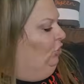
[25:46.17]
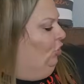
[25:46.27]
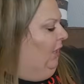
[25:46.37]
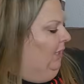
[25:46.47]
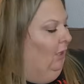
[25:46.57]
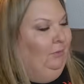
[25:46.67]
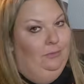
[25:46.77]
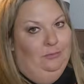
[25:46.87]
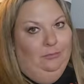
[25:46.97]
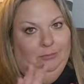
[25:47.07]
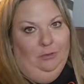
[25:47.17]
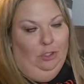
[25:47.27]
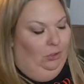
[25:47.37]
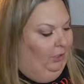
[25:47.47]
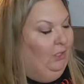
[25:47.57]
tray
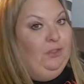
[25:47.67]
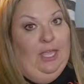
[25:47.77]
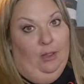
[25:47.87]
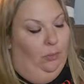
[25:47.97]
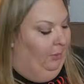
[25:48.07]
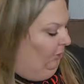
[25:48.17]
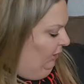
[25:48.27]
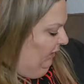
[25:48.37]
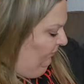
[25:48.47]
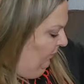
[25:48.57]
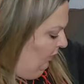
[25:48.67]
early at the Halloween party.